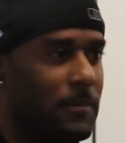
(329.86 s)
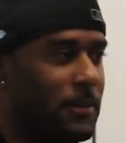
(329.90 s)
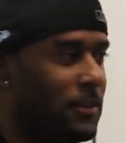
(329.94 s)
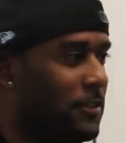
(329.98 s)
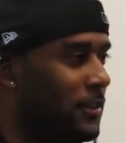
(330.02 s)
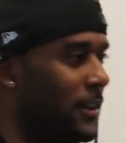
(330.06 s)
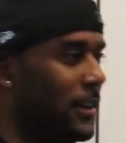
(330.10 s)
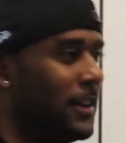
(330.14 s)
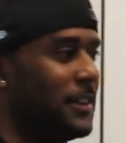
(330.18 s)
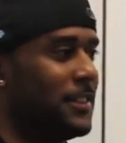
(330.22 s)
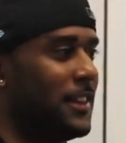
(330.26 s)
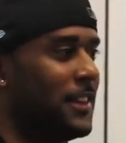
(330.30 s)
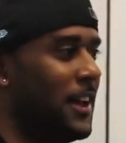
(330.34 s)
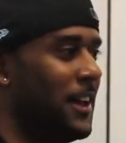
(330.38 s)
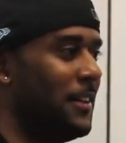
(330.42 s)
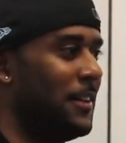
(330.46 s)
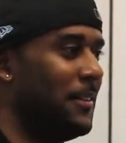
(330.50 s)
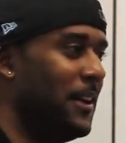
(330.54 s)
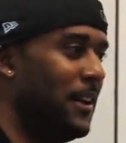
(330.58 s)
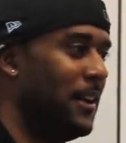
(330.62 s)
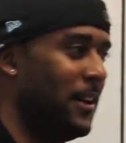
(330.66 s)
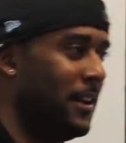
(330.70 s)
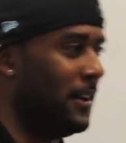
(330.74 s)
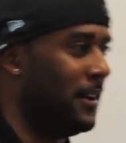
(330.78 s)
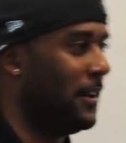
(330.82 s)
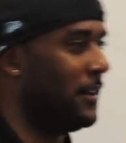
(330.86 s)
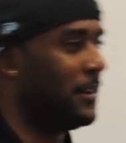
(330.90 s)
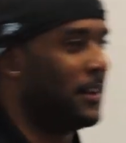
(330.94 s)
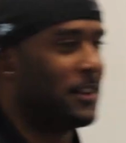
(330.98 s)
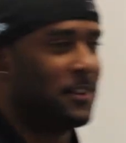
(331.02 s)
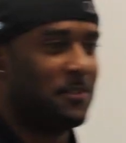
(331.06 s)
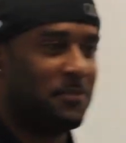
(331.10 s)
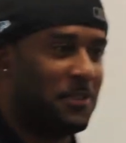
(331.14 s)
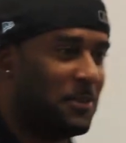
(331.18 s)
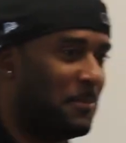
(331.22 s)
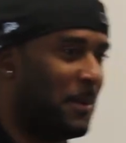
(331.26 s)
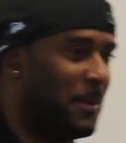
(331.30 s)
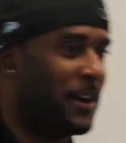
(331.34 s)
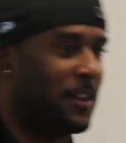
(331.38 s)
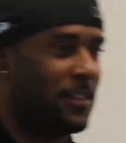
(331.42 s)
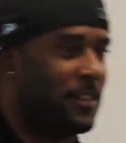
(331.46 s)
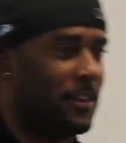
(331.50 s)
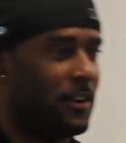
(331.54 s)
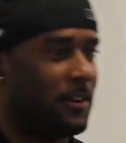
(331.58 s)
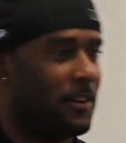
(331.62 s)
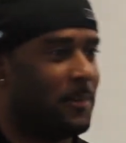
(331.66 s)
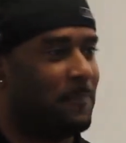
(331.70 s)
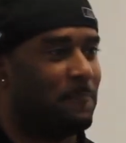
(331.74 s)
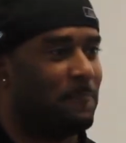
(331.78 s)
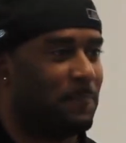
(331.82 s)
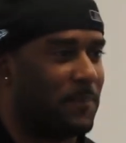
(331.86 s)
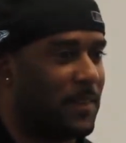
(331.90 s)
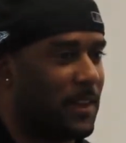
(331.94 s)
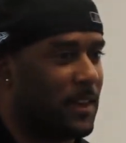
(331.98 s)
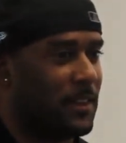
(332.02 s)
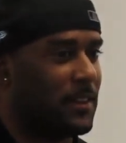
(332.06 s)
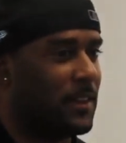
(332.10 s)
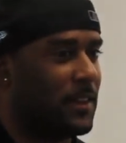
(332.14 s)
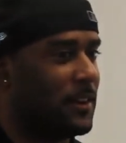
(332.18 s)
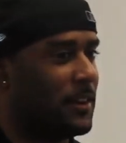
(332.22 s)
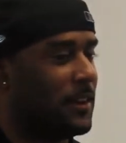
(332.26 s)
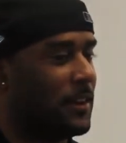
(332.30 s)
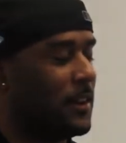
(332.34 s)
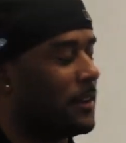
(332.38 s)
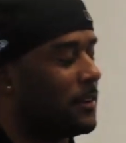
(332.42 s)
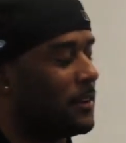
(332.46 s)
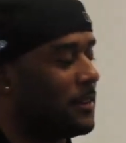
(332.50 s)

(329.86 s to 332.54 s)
and shit like that. Get the film out of there, and then yeah.